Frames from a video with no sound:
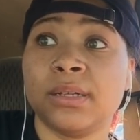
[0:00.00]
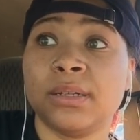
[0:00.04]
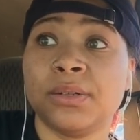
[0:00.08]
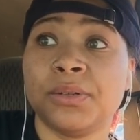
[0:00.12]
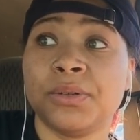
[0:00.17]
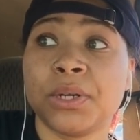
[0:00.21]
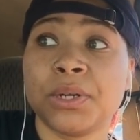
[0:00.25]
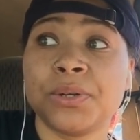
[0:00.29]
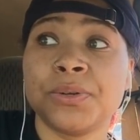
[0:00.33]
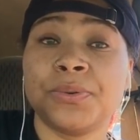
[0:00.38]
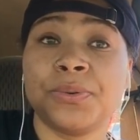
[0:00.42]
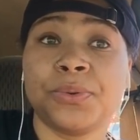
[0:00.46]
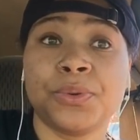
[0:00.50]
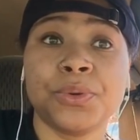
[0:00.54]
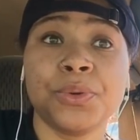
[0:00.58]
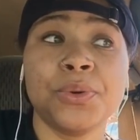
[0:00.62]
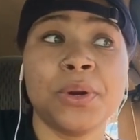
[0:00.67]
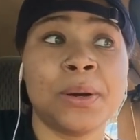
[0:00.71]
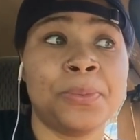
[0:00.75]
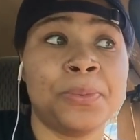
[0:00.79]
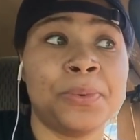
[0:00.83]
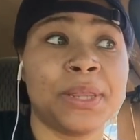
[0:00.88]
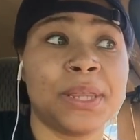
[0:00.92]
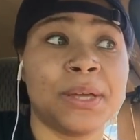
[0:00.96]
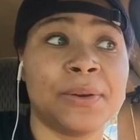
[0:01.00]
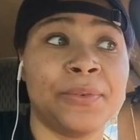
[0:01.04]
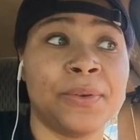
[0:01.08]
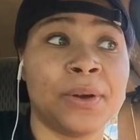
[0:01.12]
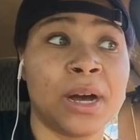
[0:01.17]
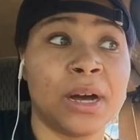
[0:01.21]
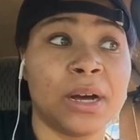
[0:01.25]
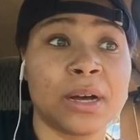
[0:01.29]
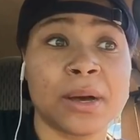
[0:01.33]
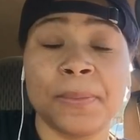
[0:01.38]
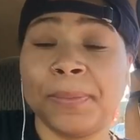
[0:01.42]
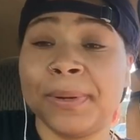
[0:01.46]
grew up with
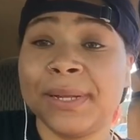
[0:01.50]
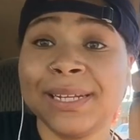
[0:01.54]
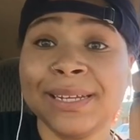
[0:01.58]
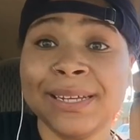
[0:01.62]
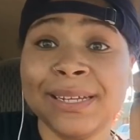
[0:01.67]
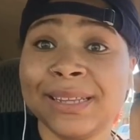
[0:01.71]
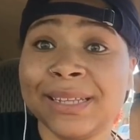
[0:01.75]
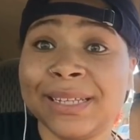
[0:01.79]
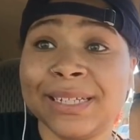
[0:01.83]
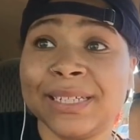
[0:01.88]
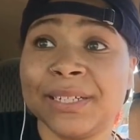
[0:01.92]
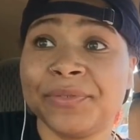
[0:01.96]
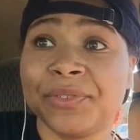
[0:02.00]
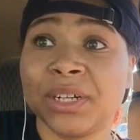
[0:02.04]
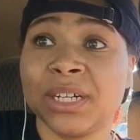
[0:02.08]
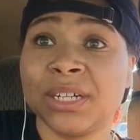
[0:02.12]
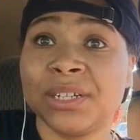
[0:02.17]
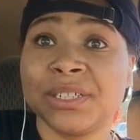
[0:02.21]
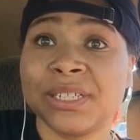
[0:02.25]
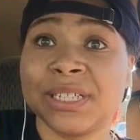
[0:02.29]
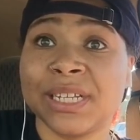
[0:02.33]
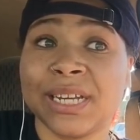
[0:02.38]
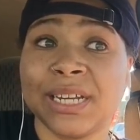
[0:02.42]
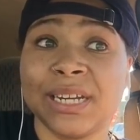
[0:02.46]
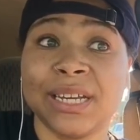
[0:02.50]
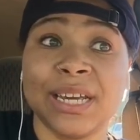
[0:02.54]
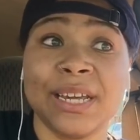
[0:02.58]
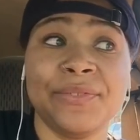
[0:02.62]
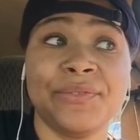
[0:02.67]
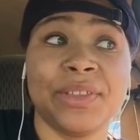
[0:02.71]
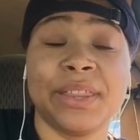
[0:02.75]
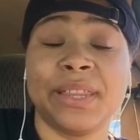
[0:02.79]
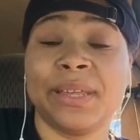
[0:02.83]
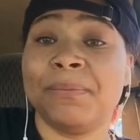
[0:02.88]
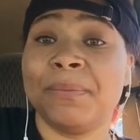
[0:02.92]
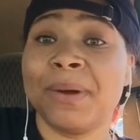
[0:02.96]
a completely different understanding
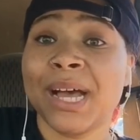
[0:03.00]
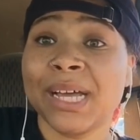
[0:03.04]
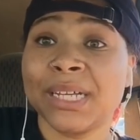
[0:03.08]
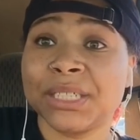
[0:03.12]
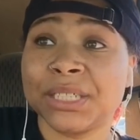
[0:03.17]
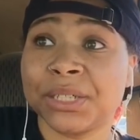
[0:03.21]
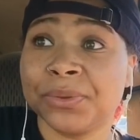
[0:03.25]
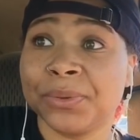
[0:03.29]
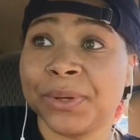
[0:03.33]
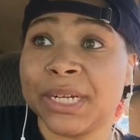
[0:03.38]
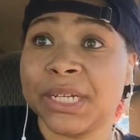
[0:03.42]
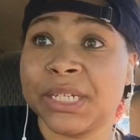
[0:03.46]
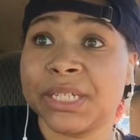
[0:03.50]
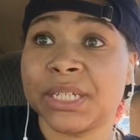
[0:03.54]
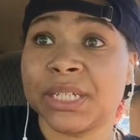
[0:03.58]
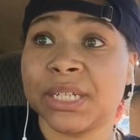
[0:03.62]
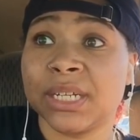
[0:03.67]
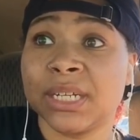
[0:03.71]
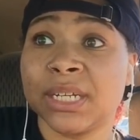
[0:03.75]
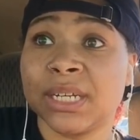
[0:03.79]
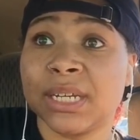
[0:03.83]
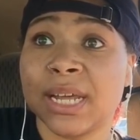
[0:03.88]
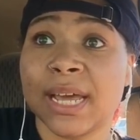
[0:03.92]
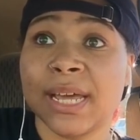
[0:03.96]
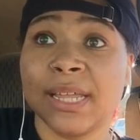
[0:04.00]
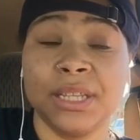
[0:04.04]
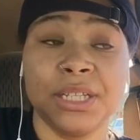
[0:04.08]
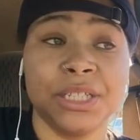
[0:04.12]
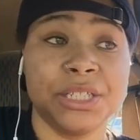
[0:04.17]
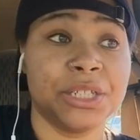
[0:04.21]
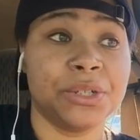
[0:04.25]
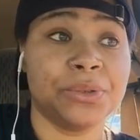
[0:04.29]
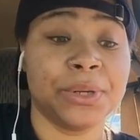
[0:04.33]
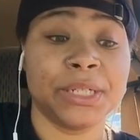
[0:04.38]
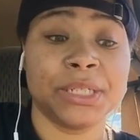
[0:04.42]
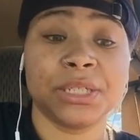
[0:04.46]
even than my generation and the
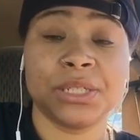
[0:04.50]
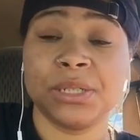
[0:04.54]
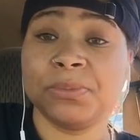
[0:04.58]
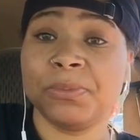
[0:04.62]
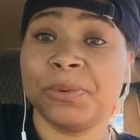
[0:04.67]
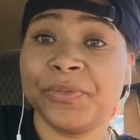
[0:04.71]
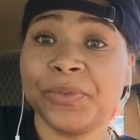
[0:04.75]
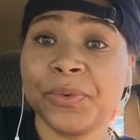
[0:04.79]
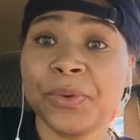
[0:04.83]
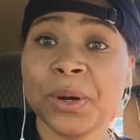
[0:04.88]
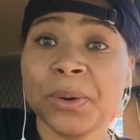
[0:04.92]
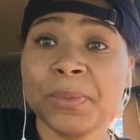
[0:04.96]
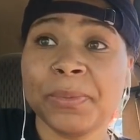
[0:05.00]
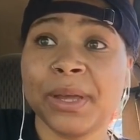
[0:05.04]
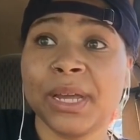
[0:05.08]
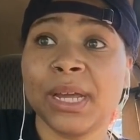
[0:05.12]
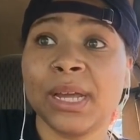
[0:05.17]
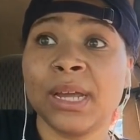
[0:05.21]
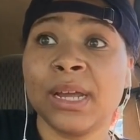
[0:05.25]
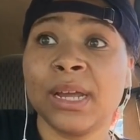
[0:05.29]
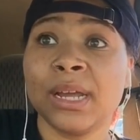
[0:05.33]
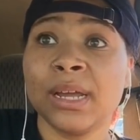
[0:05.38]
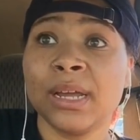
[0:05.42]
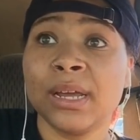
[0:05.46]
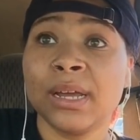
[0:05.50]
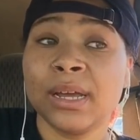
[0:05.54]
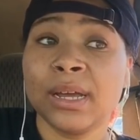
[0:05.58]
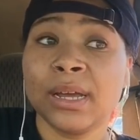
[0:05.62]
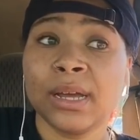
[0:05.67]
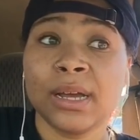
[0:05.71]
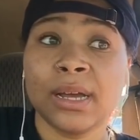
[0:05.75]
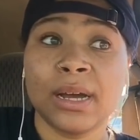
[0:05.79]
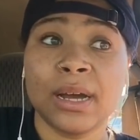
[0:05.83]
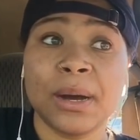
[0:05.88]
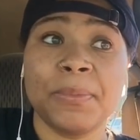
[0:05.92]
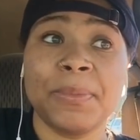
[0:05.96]
generations before me
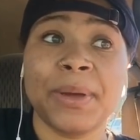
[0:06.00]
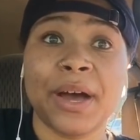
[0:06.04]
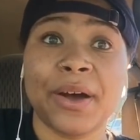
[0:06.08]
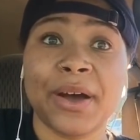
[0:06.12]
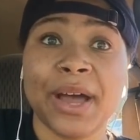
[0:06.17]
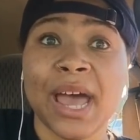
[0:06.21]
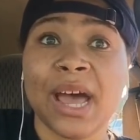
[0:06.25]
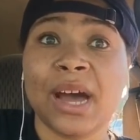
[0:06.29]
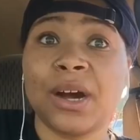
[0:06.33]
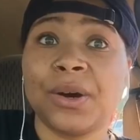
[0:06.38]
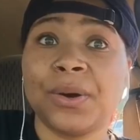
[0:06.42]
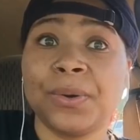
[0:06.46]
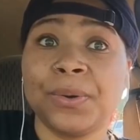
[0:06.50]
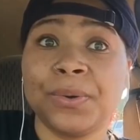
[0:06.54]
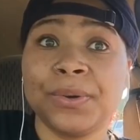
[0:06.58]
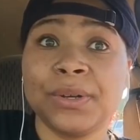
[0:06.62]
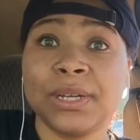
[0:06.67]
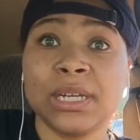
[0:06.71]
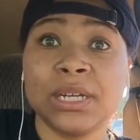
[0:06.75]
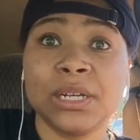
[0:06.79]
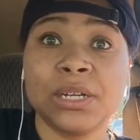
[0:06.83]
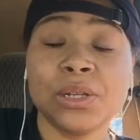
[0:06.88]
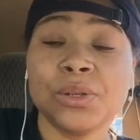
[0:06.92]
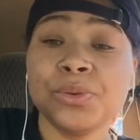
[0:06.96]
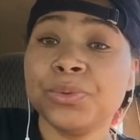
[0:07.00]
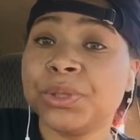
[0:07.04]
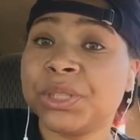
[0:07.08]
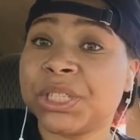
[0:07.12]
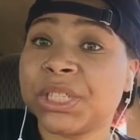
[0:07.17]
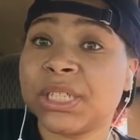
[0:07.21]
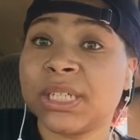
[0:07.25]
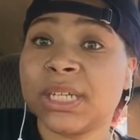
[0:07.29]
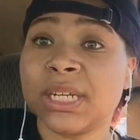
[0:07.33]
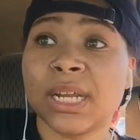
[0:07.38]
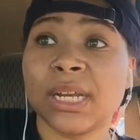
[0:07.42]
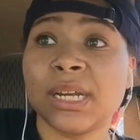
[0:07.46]
about how
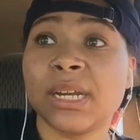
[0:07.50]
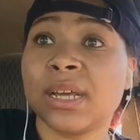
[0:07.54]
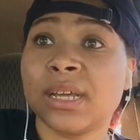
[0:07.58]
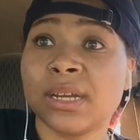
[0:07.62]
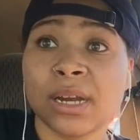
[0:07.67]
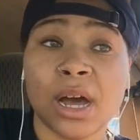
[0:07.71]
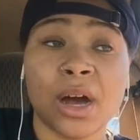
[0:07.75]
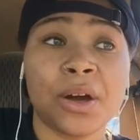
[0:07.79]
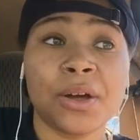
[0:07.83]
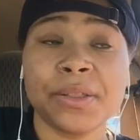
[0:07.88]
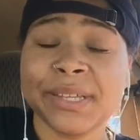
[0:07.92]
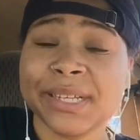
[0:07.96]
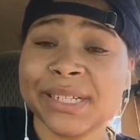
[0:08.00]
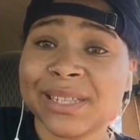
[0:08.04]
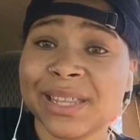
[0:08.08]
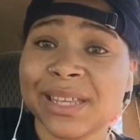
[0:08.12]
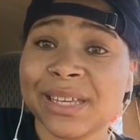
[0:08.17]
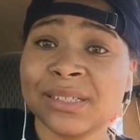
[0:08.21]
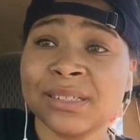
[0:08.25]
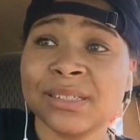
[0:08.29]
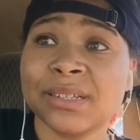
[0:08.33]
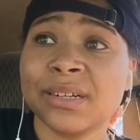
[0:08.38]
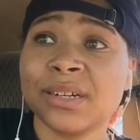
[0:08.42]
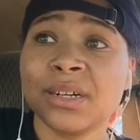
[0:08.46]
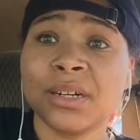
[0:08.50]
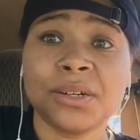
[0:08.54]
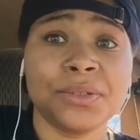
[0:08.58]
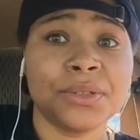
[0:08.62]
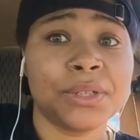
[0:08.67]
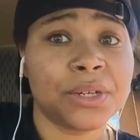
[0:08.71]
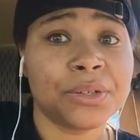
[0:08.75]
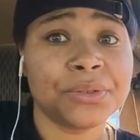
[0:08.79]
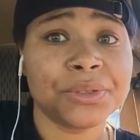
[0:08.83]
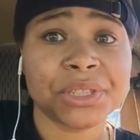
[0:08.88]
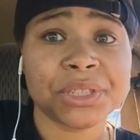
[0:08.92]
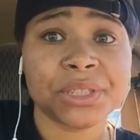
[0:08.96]
inclusion and all these things. Girl,
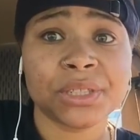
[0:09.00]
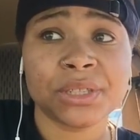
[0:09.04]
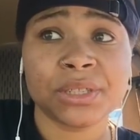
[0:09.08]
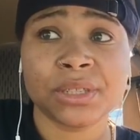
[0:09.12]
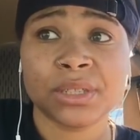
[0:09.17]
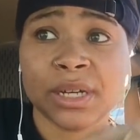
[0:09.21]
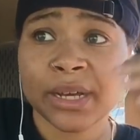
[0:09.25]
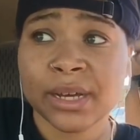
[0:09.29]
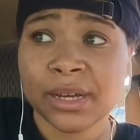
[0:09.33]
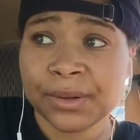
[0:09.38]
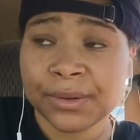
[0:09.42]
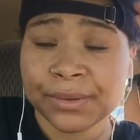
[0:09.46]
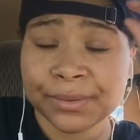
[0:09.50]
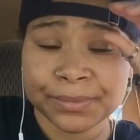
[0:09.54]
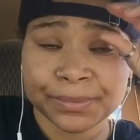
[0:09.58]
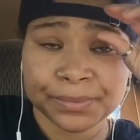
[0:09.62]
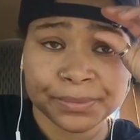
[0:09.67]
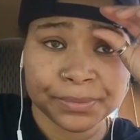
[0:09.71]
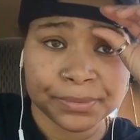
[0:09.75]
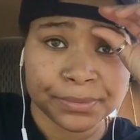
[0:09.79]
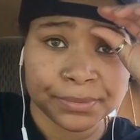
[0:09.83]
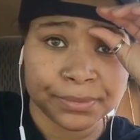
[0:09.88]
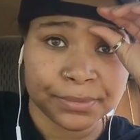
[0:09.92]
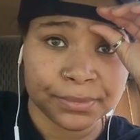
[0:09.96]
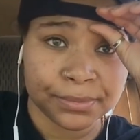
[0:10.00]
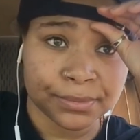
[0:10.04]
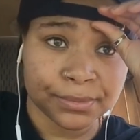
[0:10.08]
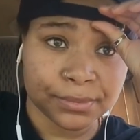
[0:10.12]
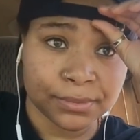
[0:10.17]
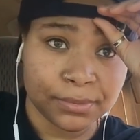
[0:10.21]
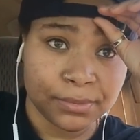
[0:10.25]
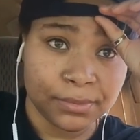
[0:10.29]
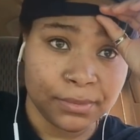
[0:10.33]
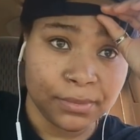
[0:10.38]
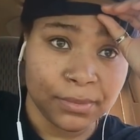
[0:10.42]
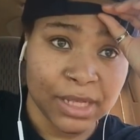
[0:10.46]
Doja now,
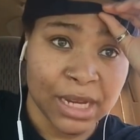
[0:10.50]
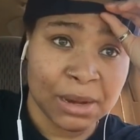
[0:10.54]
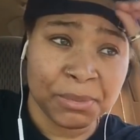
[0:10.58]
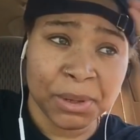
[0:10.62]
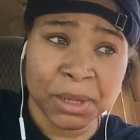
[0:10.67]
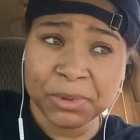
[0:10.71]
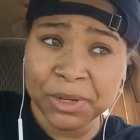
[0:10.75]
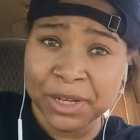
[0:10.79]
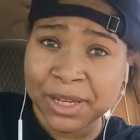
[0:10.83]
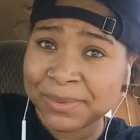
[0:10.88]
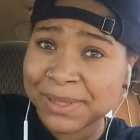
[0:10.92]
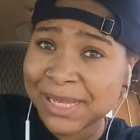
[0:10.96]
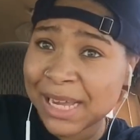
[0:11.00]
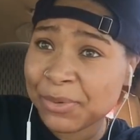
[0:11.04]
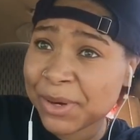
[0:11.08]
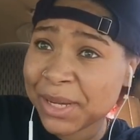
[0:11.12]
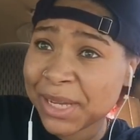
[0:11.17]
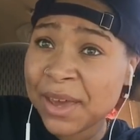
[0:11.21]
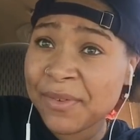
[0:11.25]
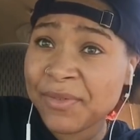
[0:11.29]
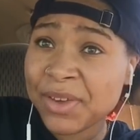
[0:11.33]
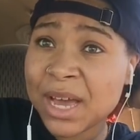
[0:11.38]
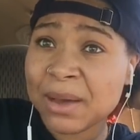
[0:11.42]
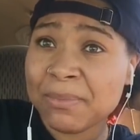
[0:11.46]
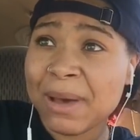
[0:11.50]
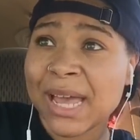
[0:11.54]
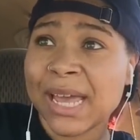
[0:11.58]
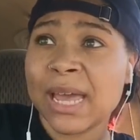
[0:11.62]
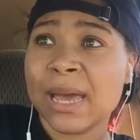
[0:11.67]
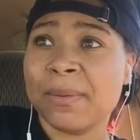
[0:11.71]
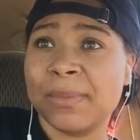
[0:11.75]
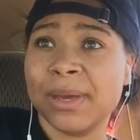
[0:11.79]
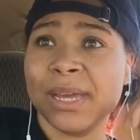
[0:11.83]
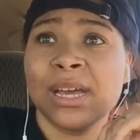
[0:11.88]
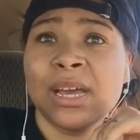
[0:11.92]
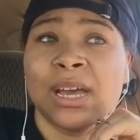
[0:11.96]
and people keep saying, well, give Young
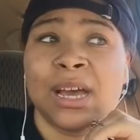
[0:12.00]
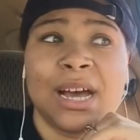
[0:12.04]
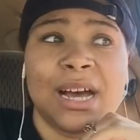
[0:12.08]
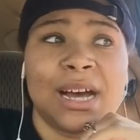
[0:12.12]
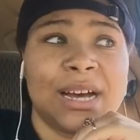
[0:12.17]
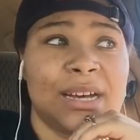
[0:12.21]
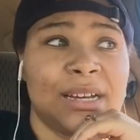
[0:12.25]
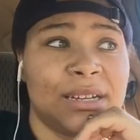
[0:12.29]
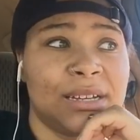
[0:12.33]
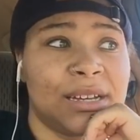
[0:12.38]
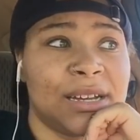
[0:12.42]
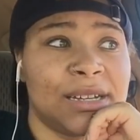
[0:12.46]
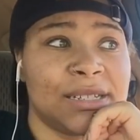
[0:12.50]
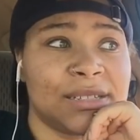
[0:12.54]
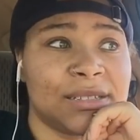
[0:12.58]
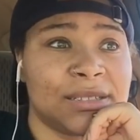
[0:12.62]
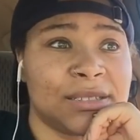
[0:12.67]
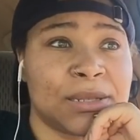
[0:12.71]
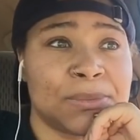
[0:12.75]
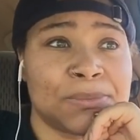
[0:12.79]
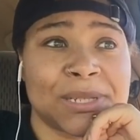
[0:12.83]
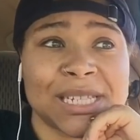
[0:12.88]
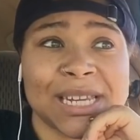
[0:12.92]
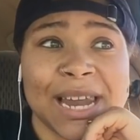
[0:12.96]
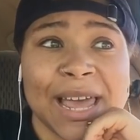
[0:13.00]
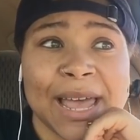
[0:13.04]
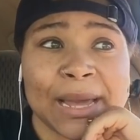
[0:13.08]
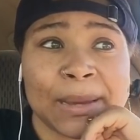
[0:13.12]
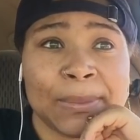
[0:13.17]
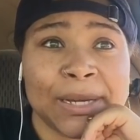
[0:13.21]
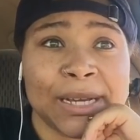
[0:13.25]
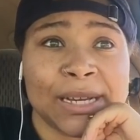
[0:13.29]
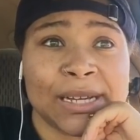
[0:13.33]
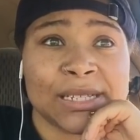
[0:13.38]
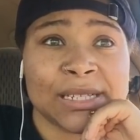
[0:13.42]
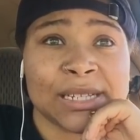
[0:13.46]
Miami some
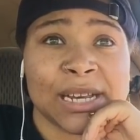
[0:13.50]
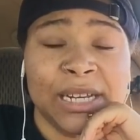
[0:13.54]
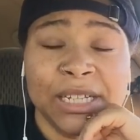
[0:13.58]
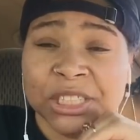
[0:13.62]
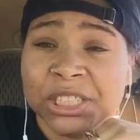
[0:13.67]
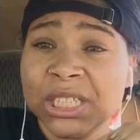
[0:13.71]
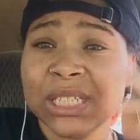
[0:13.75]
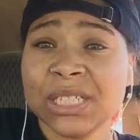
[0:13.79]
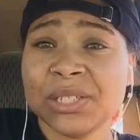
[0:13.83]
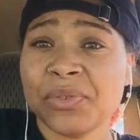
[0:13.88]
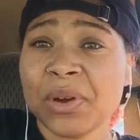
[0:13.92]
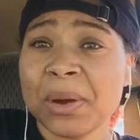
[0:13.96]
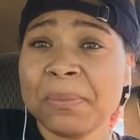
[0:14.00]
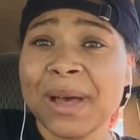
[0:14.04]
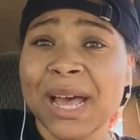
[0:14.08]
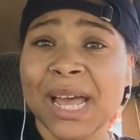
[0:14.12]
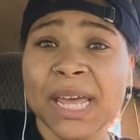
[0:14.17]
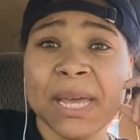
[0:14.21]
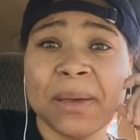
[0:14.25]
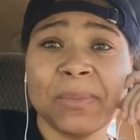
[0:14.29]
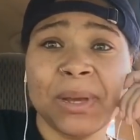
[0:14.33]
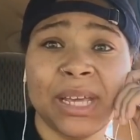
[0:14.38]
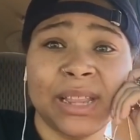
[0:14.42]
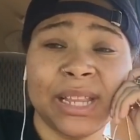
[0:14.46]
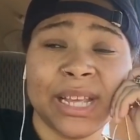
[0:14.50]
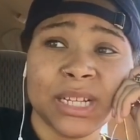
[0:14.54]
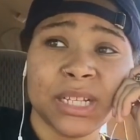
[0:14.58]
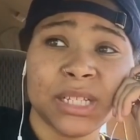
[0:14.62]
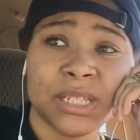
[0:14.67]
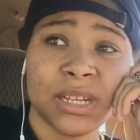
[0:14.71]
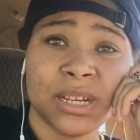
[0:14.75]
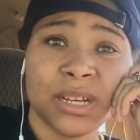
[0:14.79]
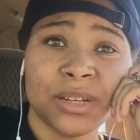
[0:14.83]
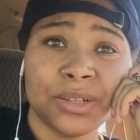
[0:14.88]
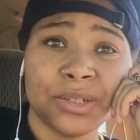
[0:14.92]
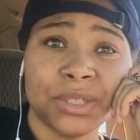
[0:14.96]
slack because she's from Miami and that's
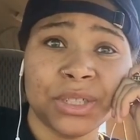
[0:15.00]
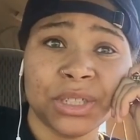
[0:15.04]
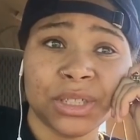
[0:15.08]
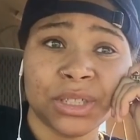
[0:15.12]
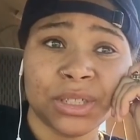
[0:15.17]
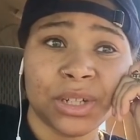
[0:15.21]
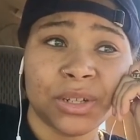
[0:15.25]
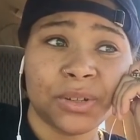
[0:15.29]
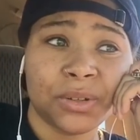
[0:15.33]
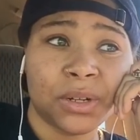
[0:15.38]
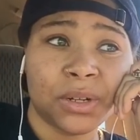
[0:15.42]
the culture.